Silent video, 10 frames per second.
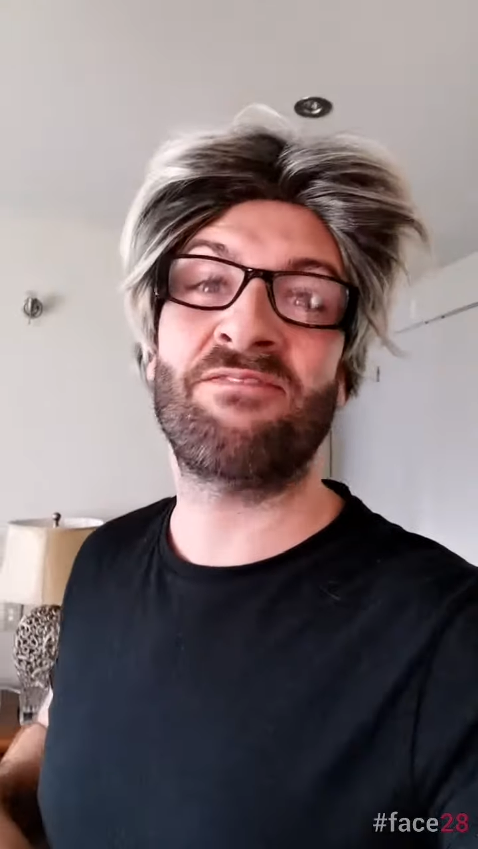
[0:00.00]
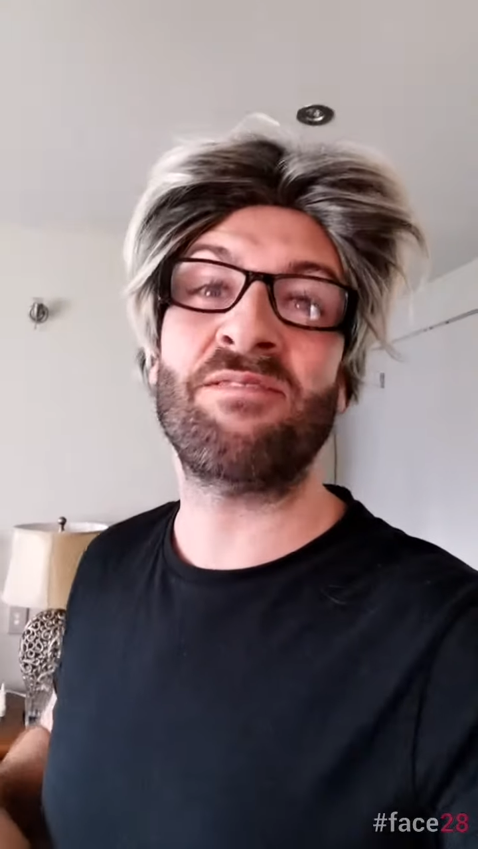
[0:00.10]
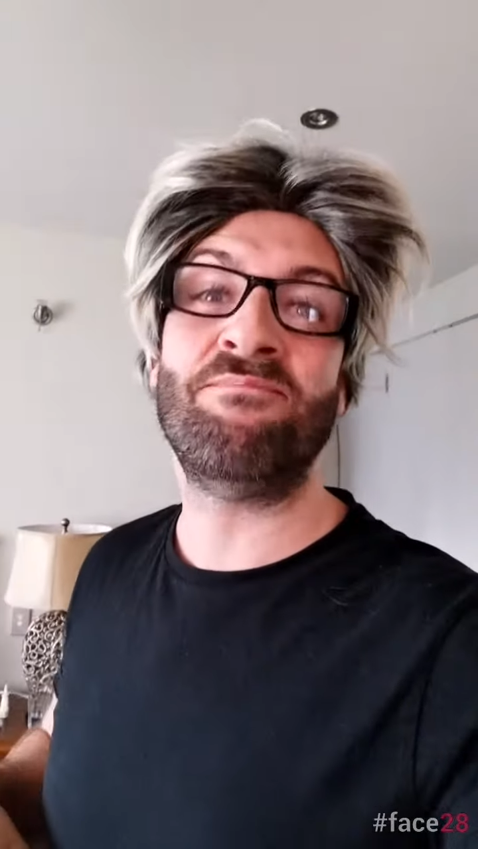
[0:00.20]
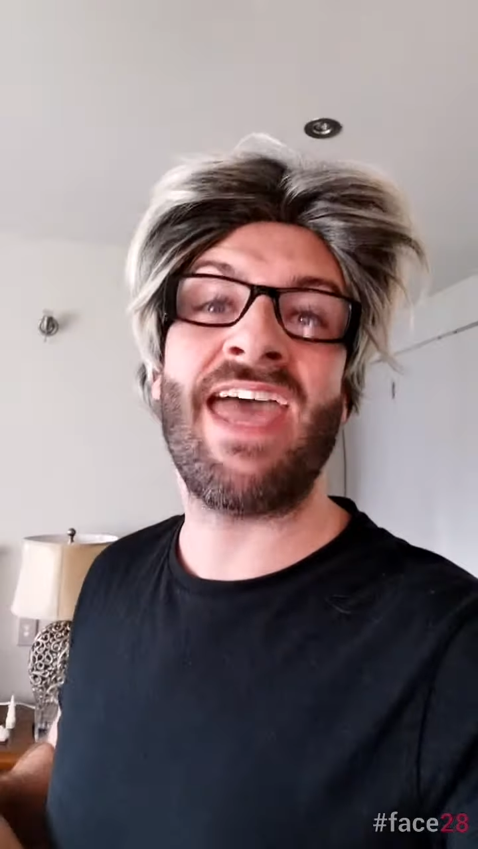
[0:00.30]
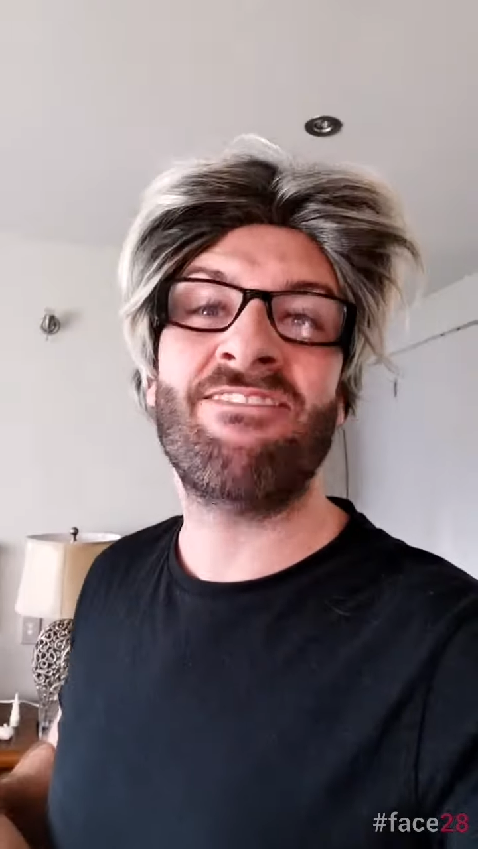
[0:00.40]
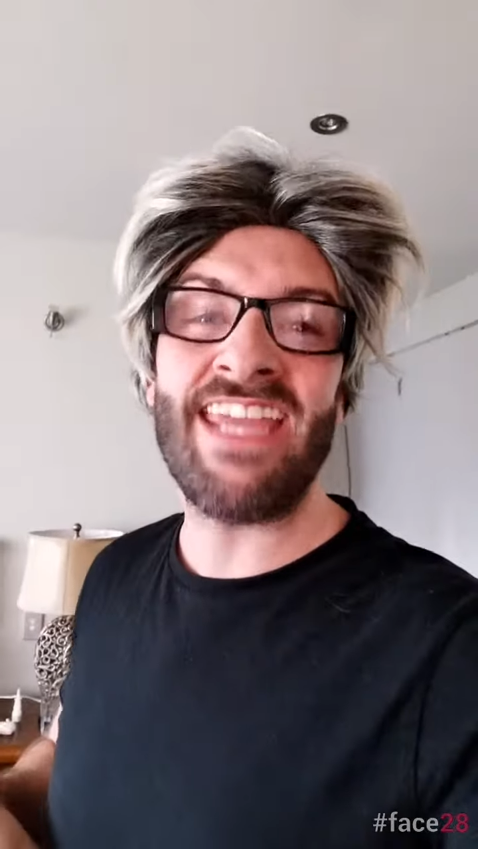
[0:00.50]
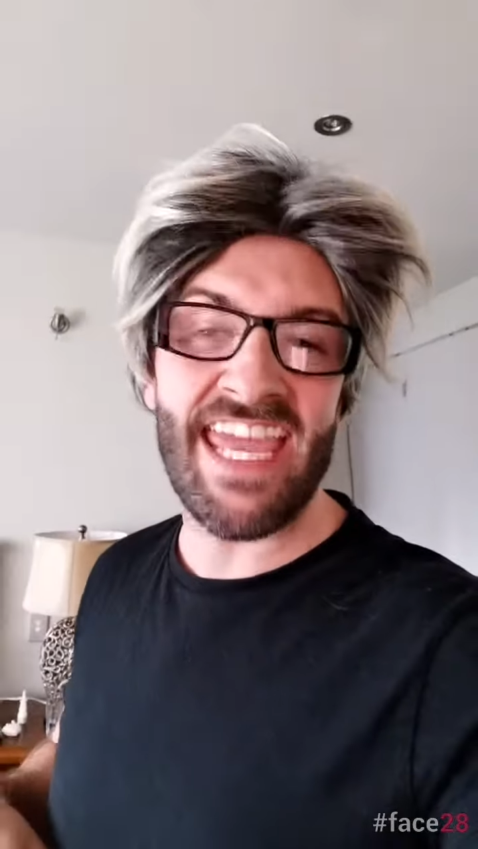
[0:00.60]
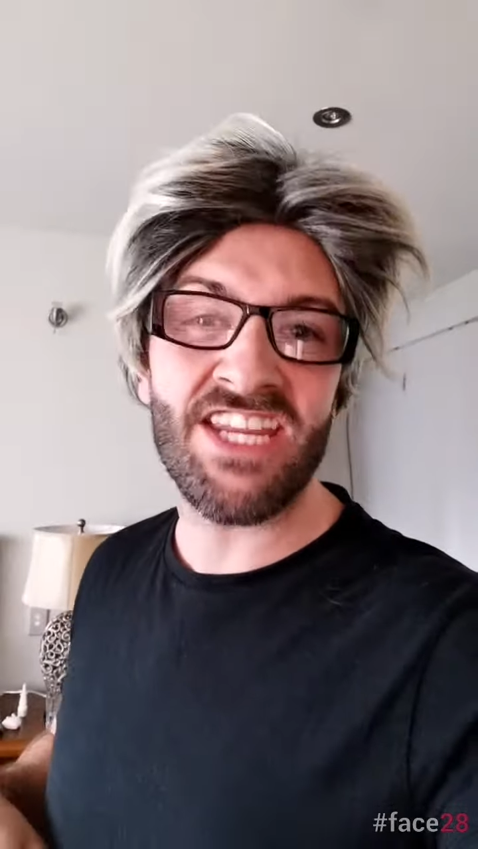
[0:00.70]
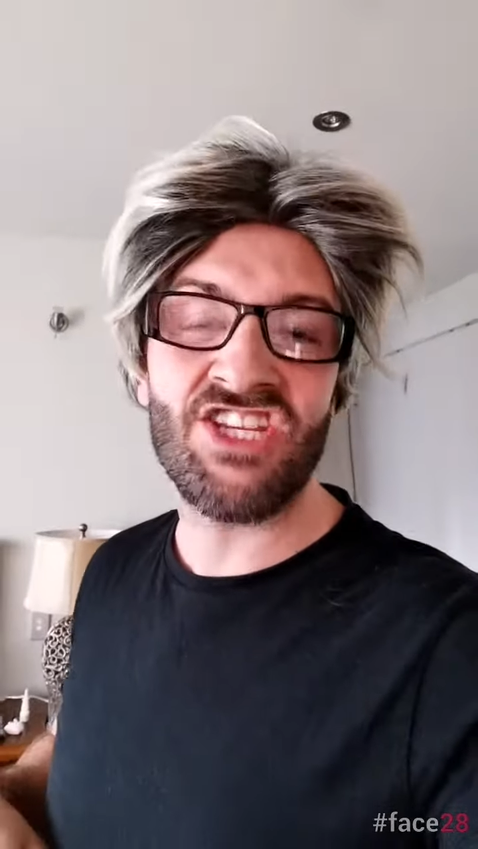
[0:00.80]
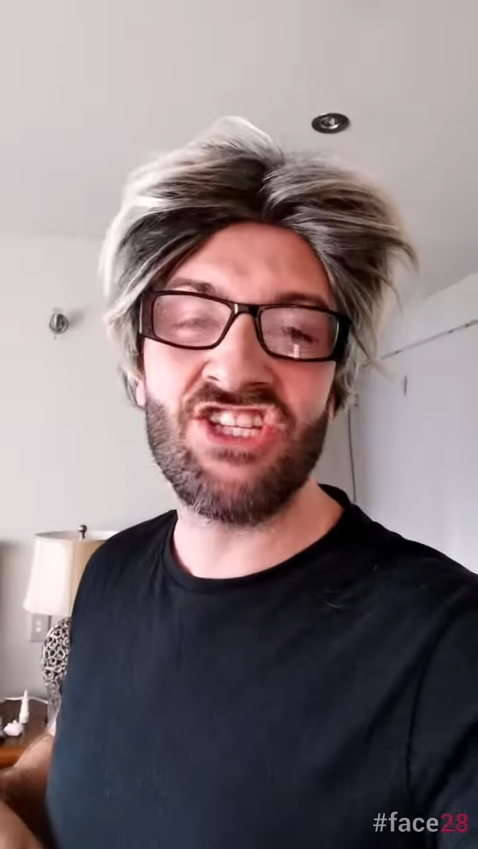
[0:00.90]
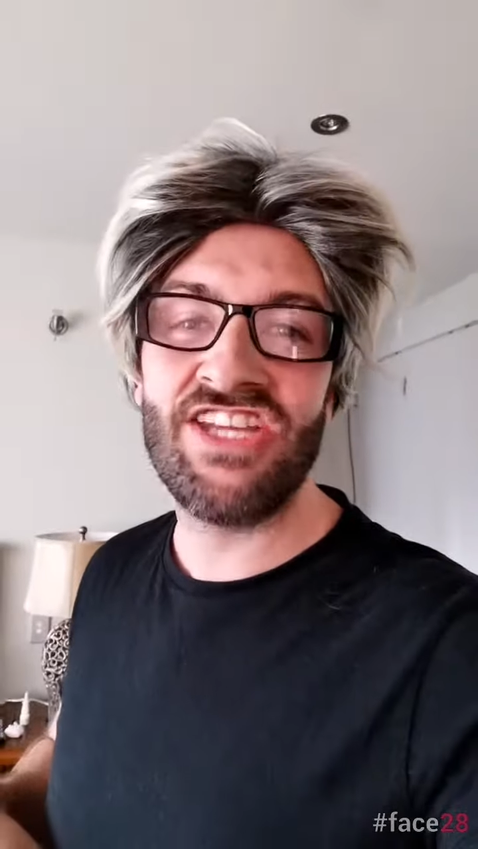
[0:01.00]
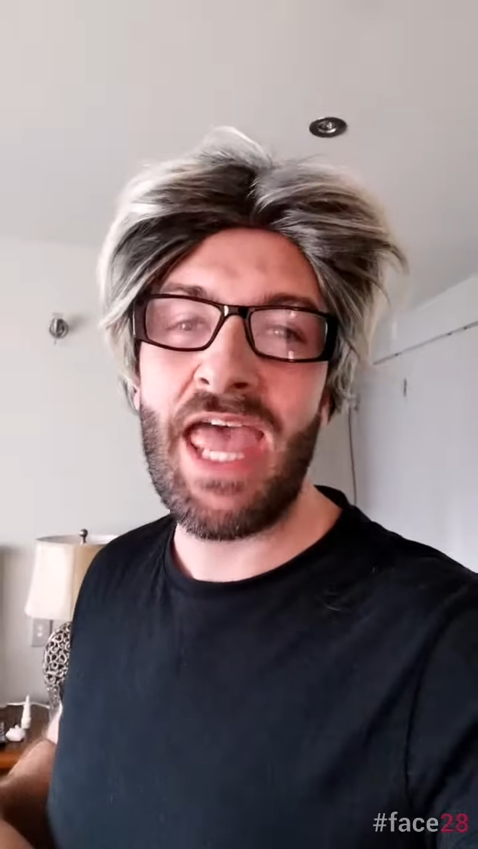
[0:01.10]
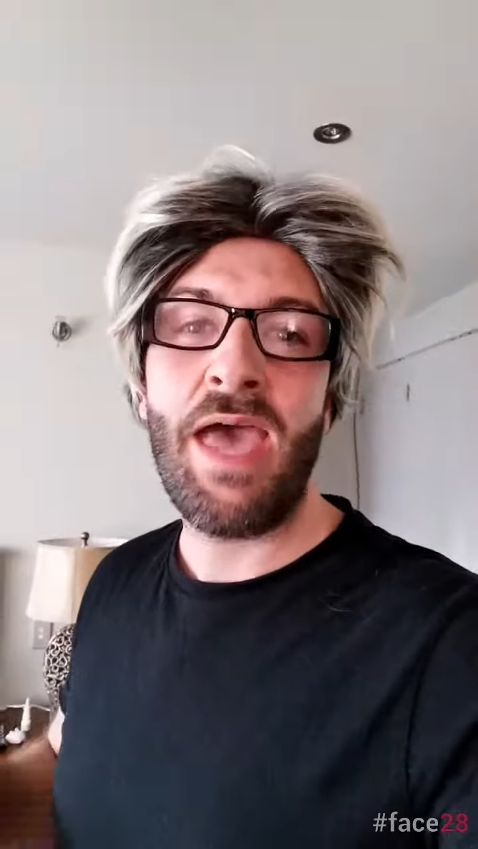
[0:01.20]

from Mary Hinge.